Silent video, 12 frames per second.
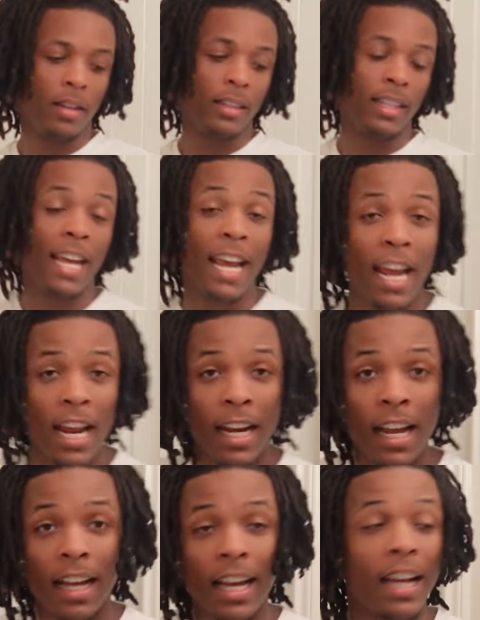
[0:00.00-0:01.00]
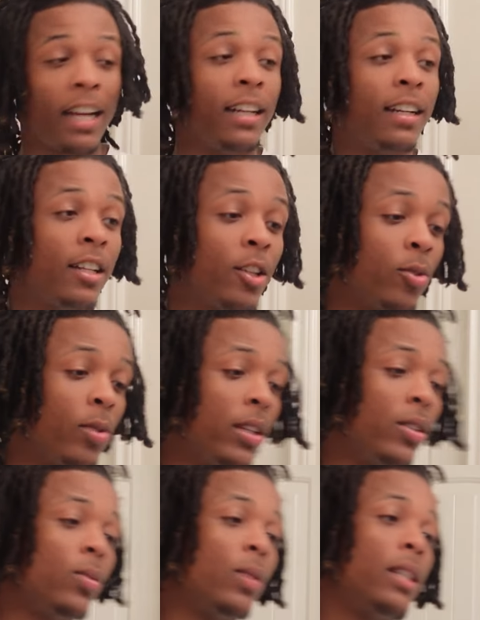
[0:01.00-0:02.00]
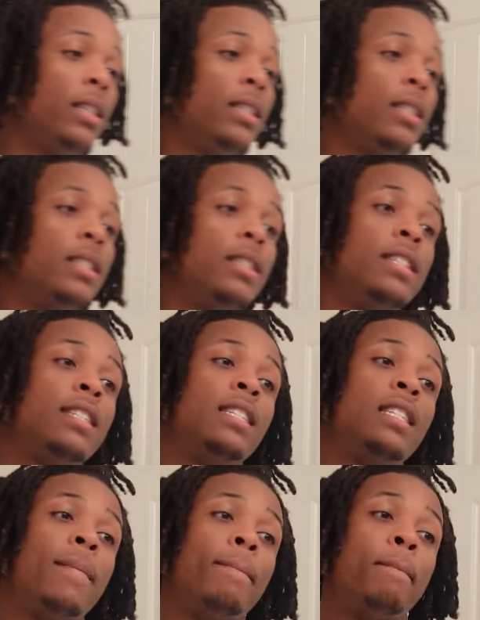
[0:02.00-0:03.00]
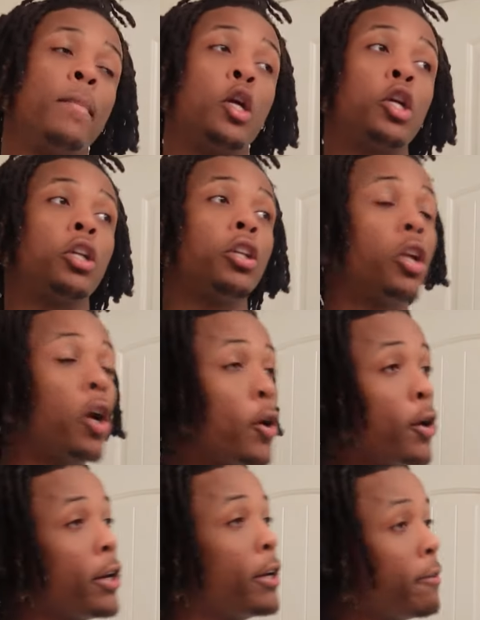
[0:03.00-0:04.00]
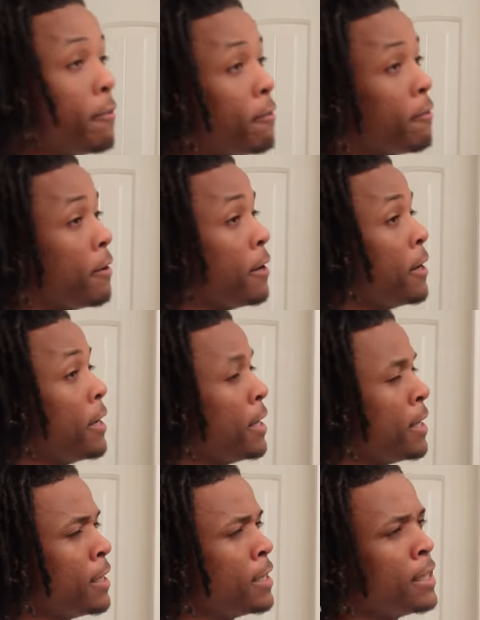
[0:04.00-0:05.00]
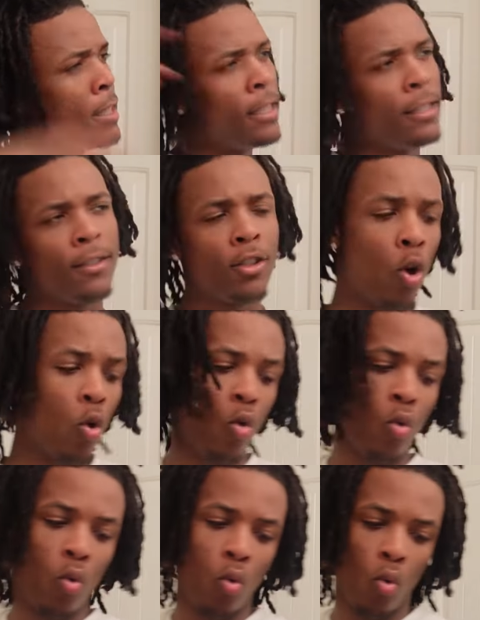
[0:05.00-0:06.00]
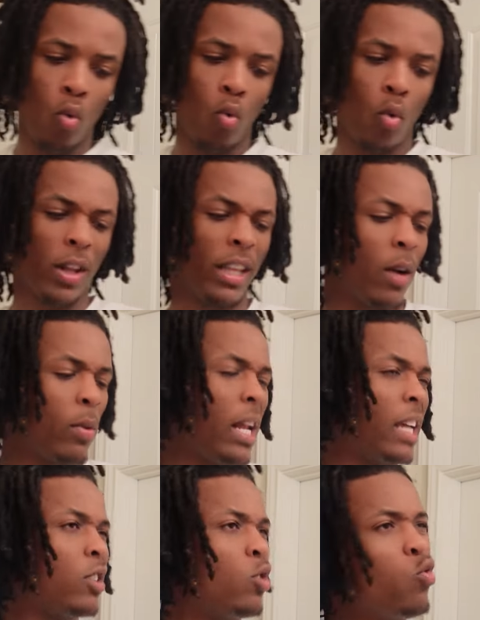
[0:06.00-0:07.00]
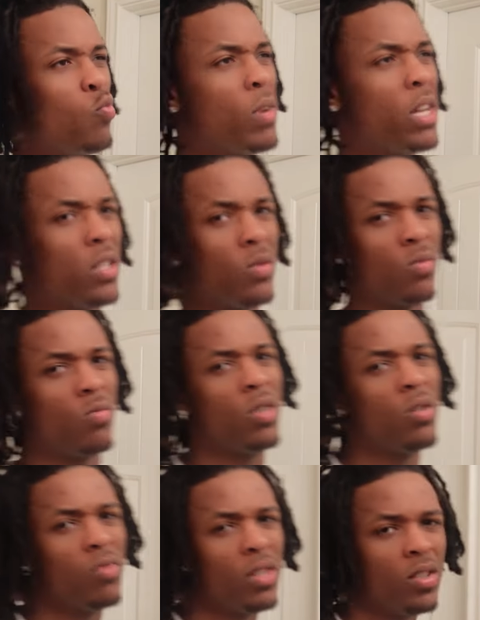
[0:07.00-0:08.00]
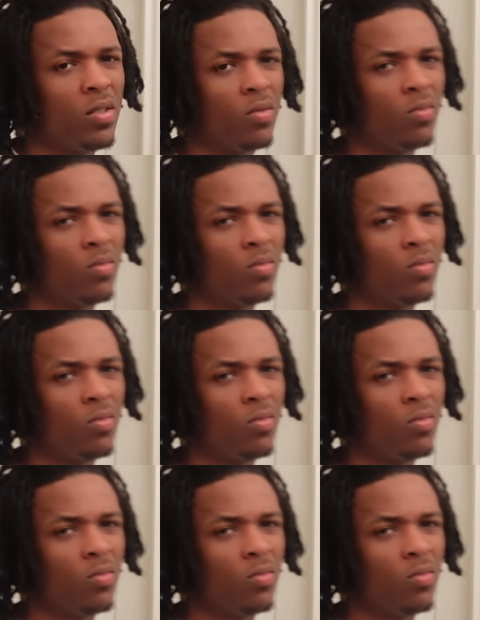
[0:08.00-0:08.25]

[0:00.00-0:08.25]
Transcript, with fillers: Then I got another retwist December 30th. So I think I went like two months with a re